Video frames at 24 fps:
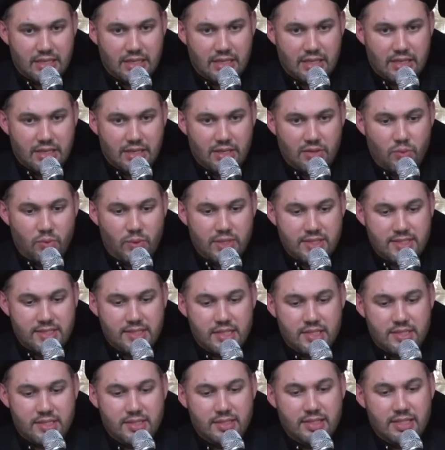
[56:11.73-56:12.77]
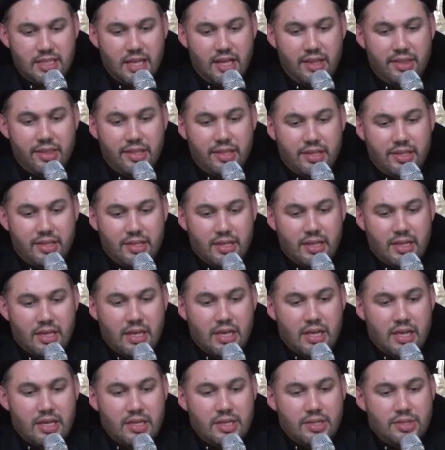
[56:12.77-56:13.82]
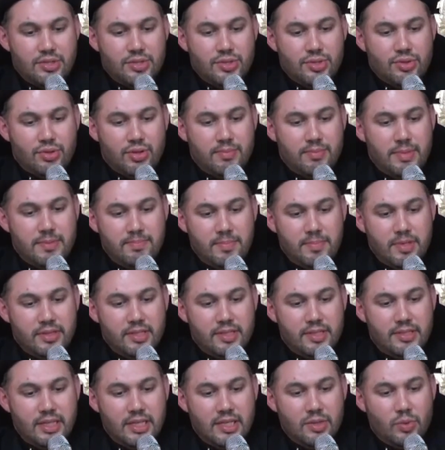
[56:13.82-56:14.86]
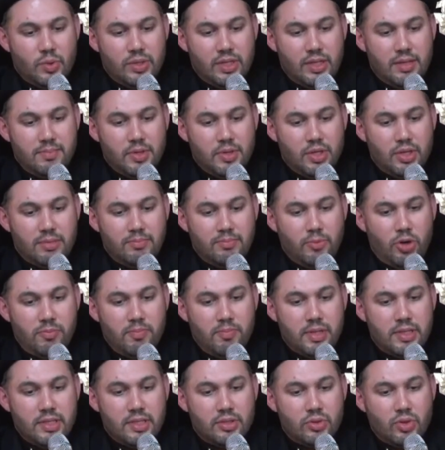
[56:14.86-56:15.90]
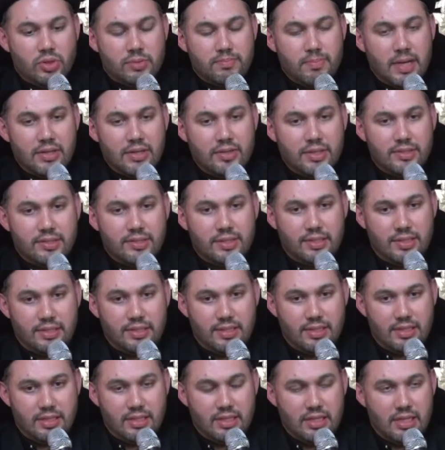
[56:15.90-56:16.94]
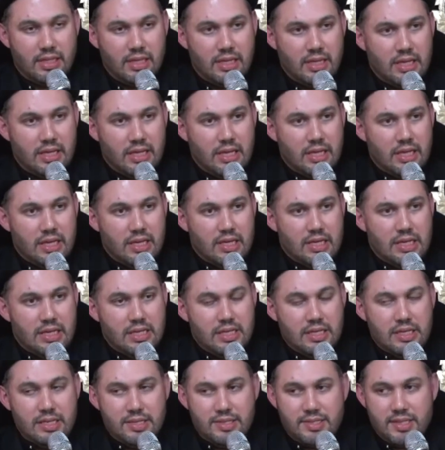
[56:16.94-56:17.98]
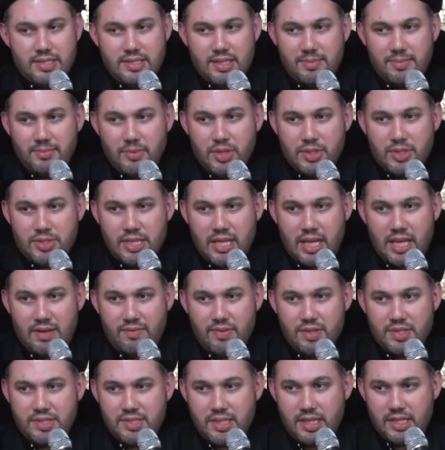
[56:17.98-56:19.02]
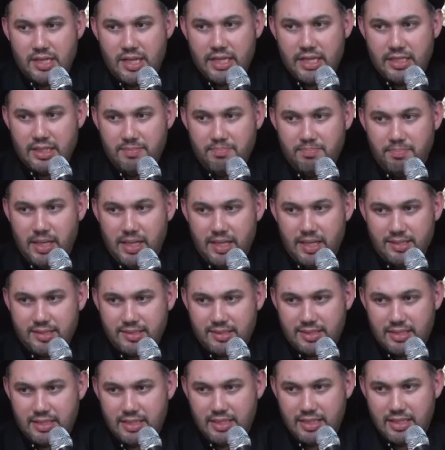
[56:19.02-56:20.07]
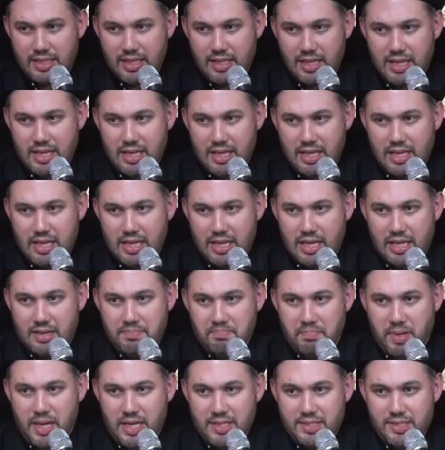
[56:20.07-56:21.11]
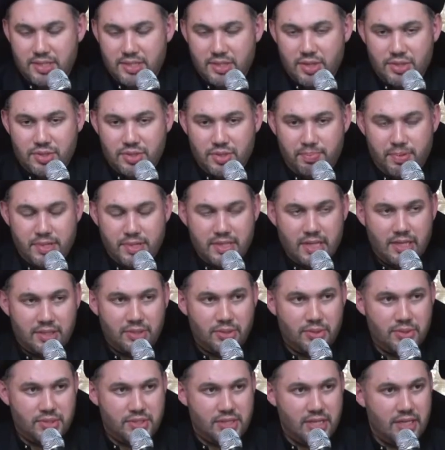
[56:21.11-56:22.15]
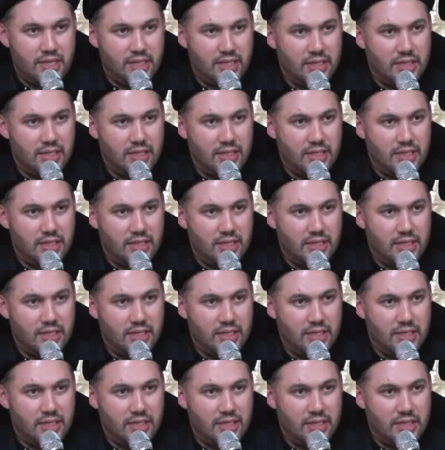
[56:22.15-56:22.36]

one says to the other, do you remember the day when Amir al-Mu'minin got married? He says, I'm going to have a son like Abbas. Abbas is going to protect Hussein.